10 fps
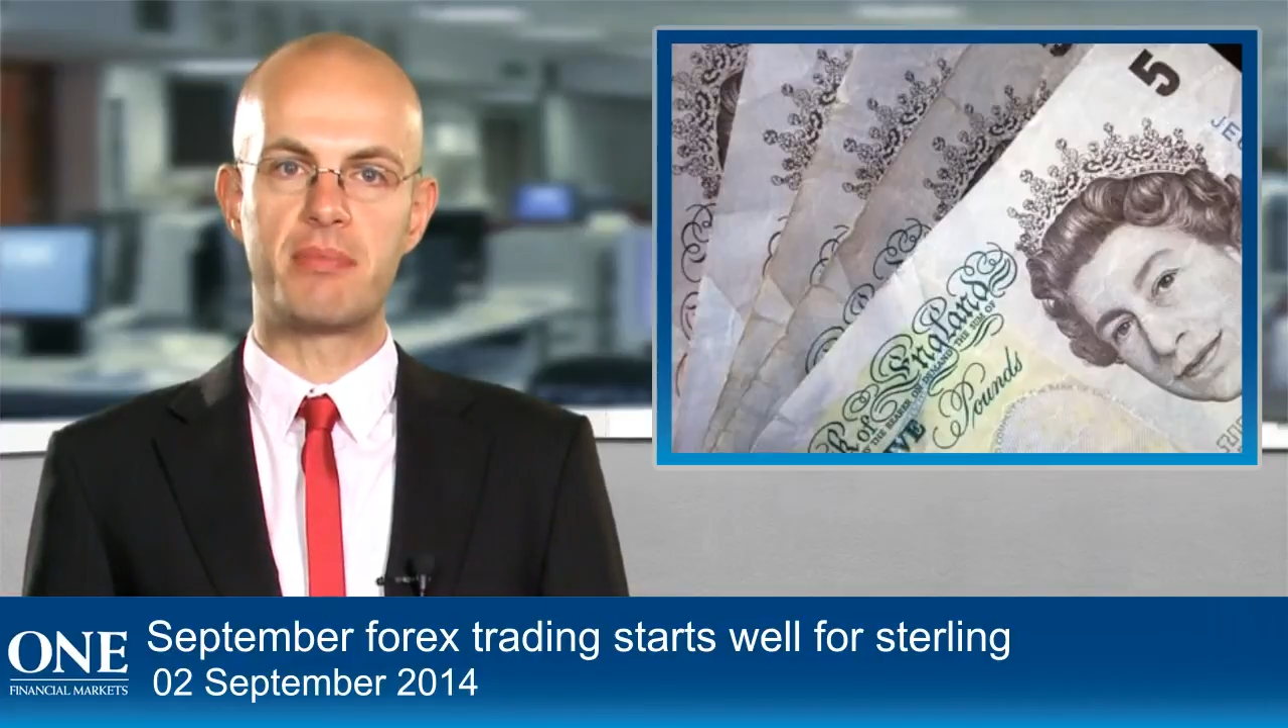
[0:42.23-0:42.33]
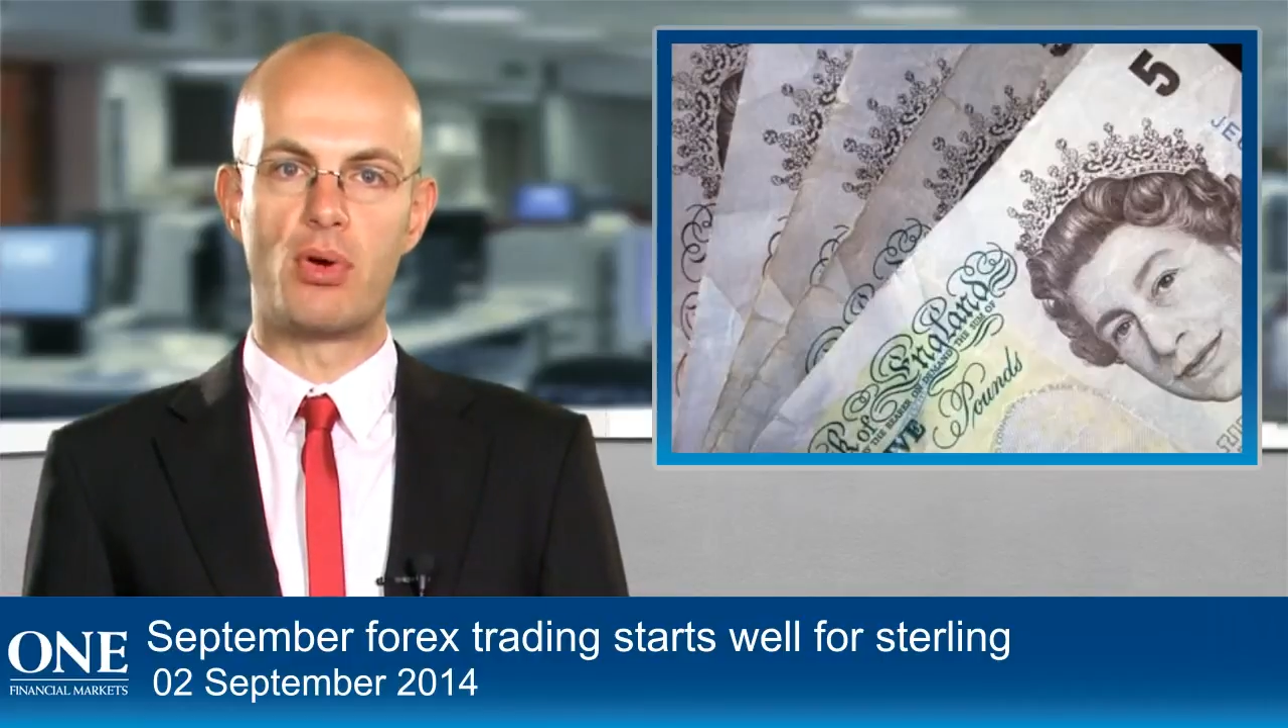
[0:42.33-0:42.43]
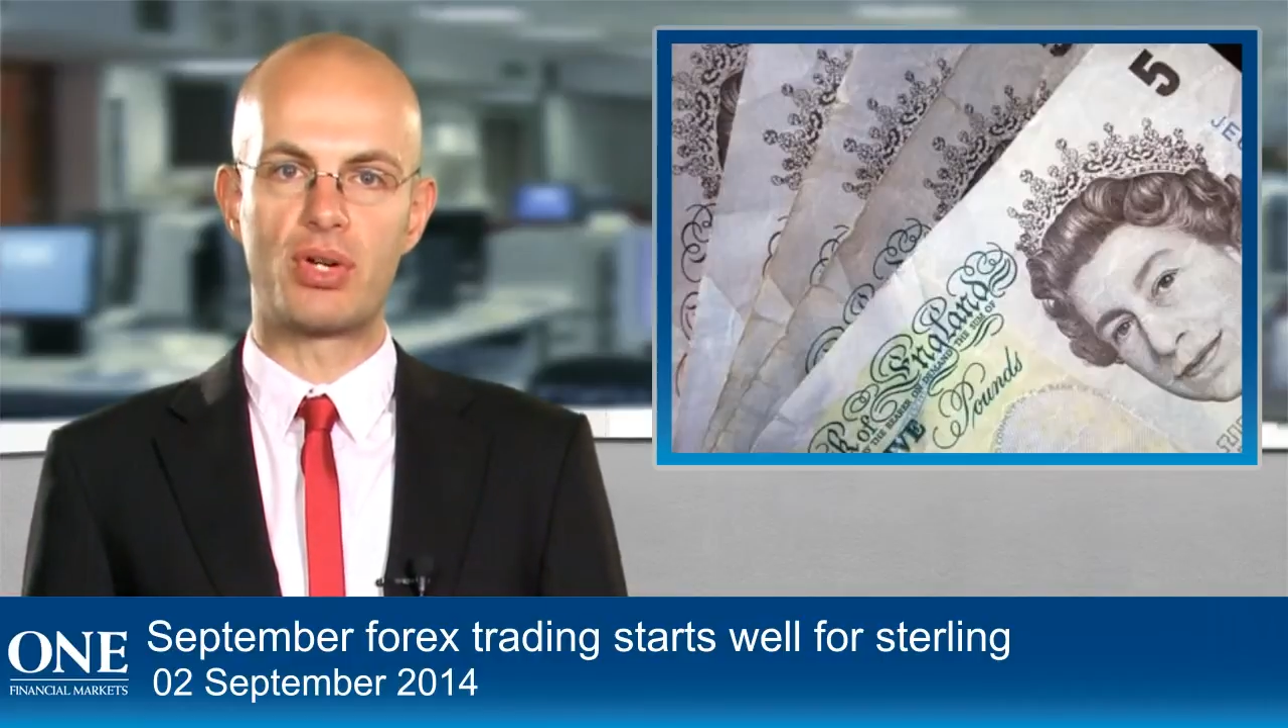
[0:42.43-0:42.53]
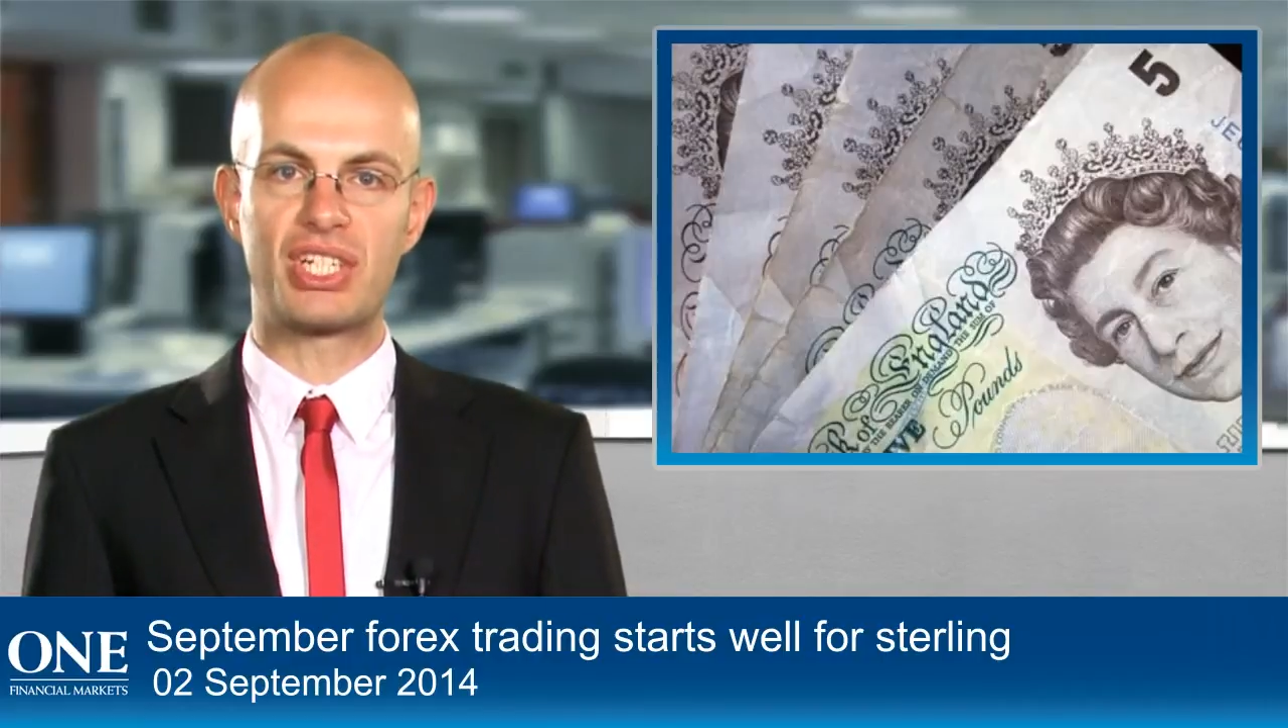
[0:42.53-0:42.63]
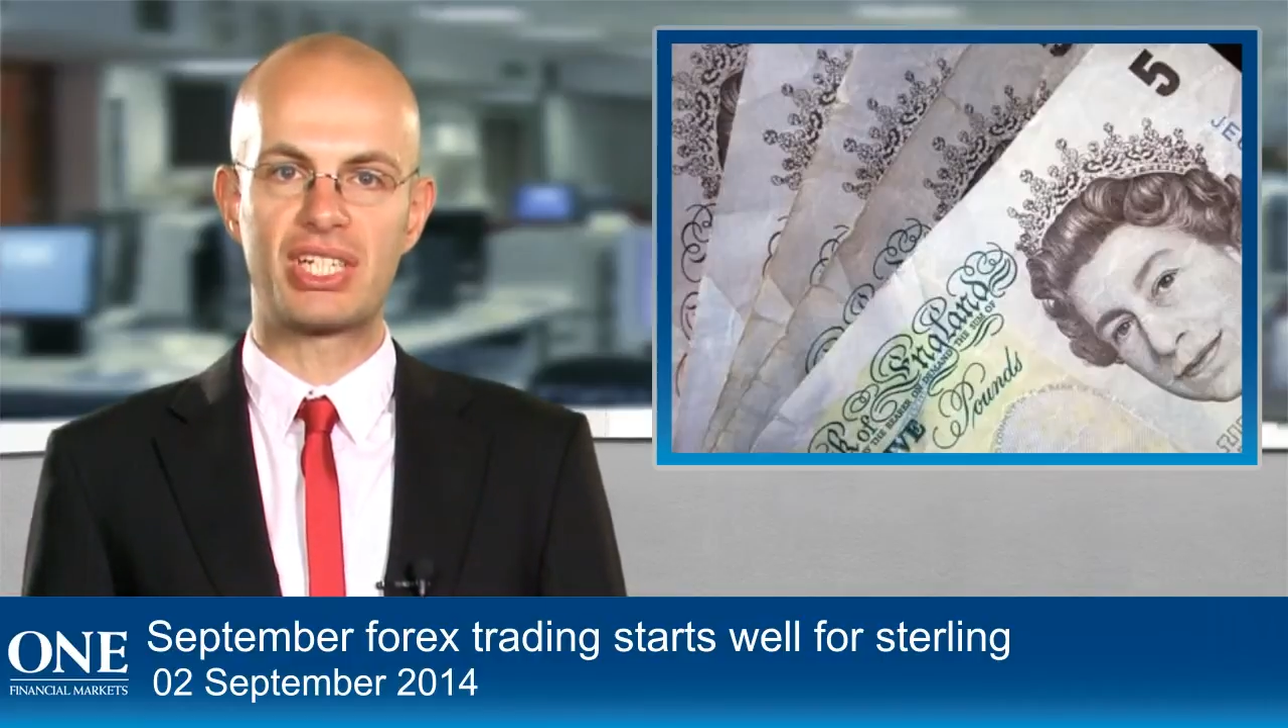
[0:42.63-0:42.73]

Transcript: mortgage